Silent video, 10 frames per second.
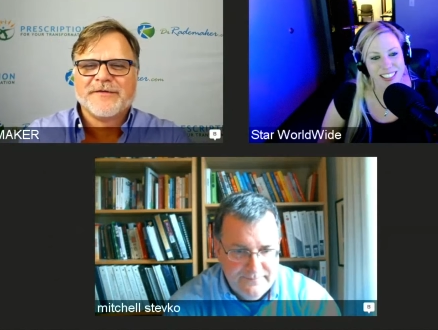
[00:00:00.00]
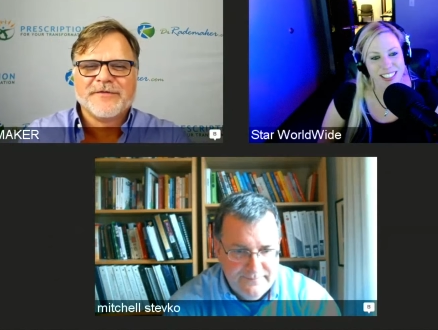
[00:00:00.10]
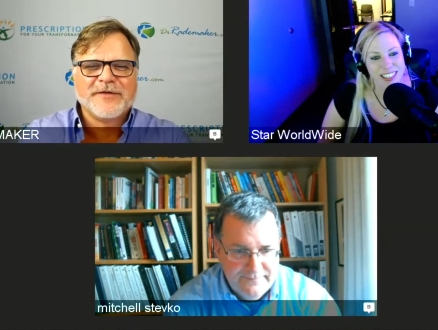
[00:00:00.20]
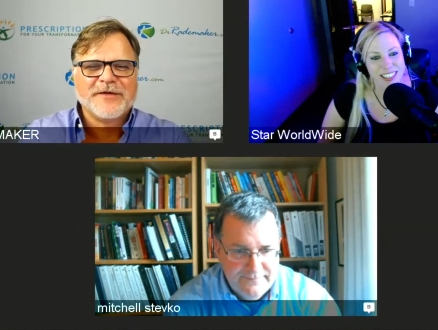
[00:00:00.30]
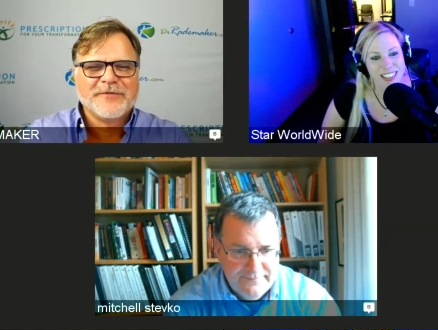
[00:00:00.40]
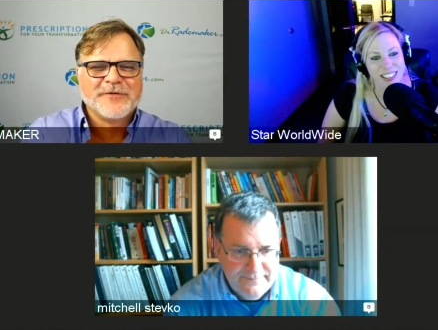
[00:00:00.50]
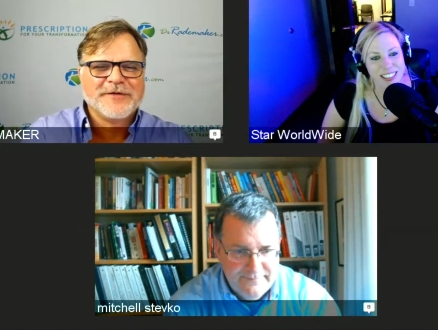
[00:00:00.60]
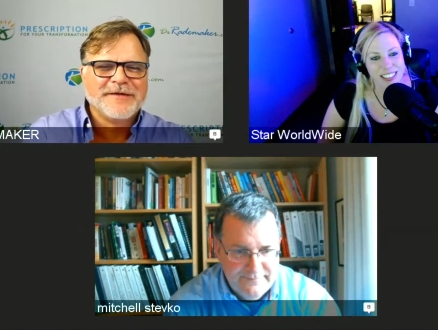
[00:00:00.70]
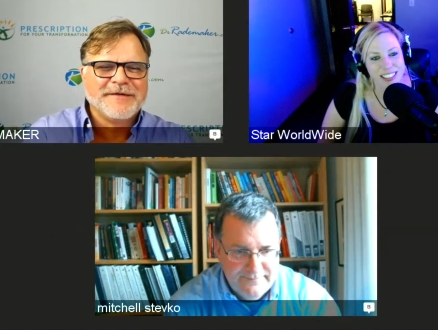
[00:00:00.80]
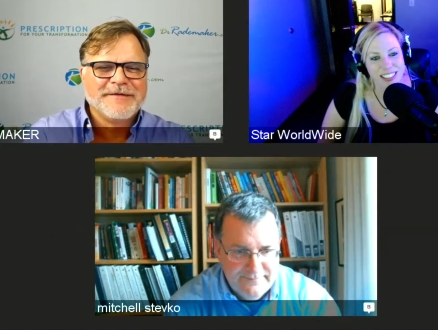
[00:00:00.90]
Speaker 1: is
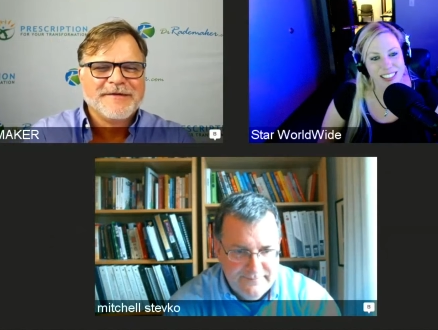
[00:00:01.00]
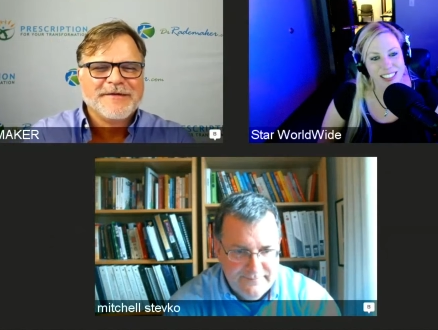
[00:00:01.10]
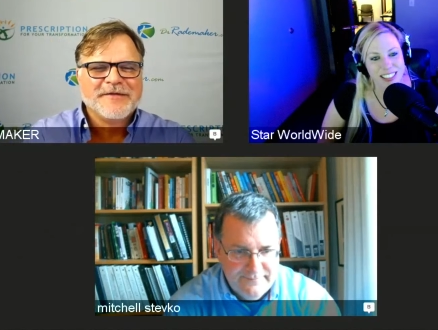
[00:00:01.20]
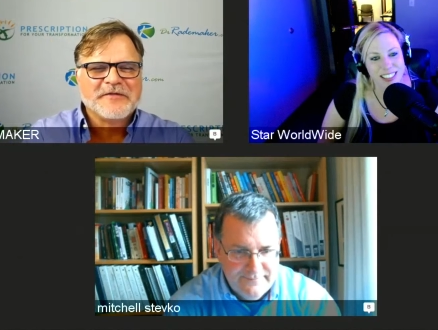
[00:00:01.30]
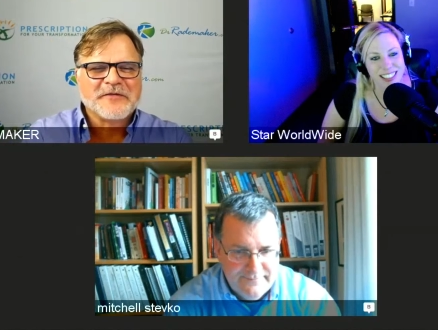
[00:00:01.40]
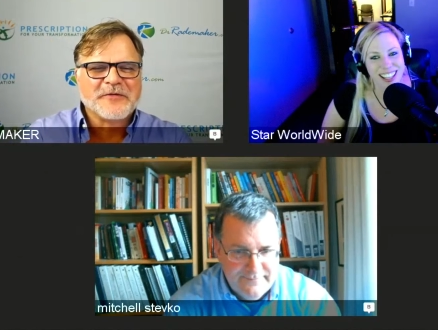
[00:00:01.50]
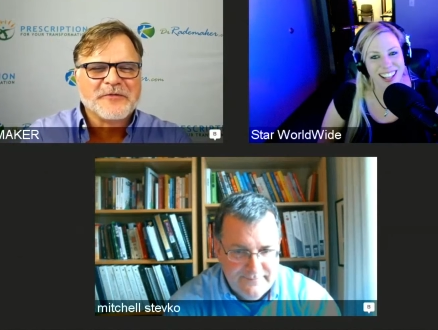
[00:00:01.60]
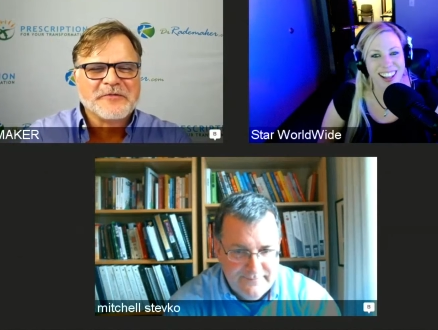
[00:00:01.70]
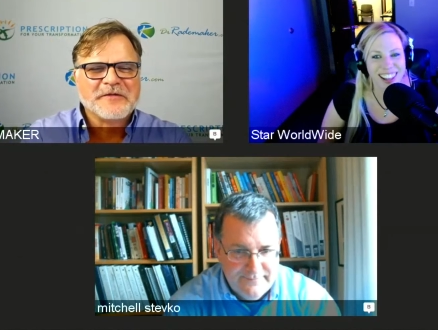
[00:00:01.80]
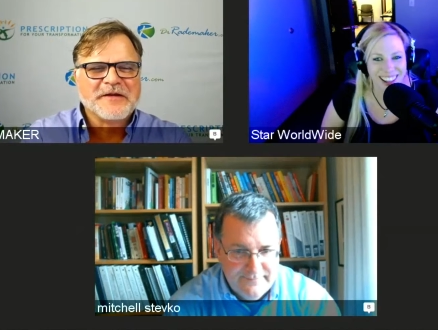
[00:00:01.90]
Wendy.
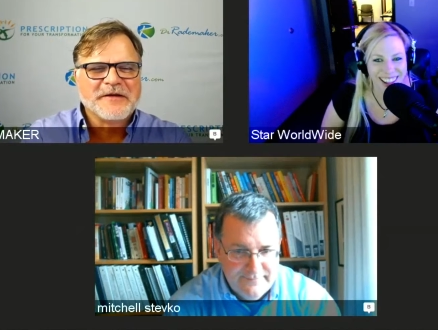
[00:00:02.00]
So,